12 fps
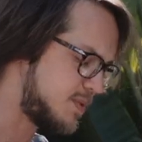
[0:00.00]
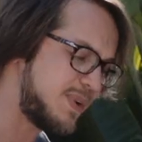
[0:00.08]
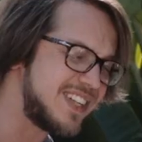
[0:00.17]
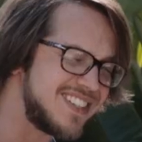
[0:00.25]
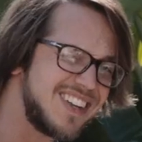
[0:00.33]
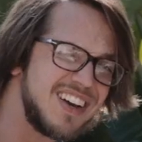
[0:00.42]

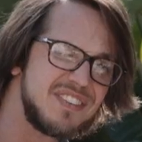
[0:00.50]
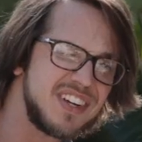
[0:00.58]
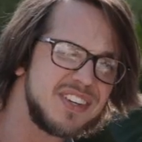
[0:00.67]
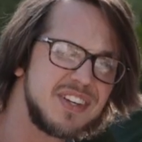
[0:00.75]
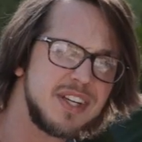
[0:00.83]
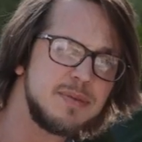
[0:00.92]
Mine's not very
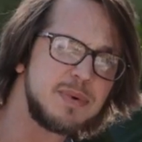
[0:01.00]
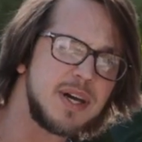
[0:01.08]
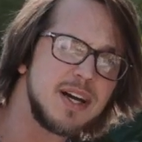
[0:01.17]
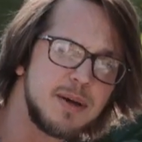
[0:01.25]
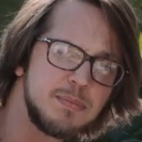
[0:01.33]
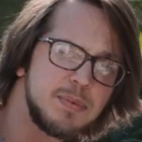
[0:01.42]
dirty, but
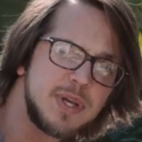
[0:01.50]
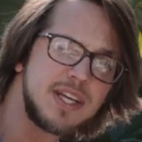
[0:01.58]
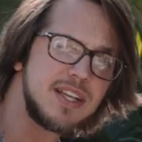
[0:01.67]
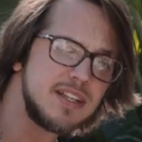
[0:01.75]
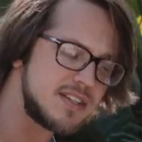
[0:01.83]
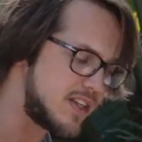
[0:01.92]
I'm playing
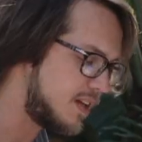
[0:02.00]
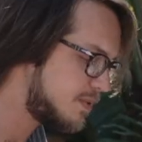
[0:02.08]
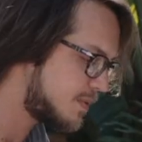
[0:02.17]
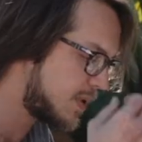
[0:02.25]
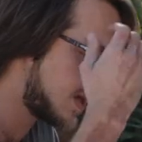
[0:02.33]
it safe.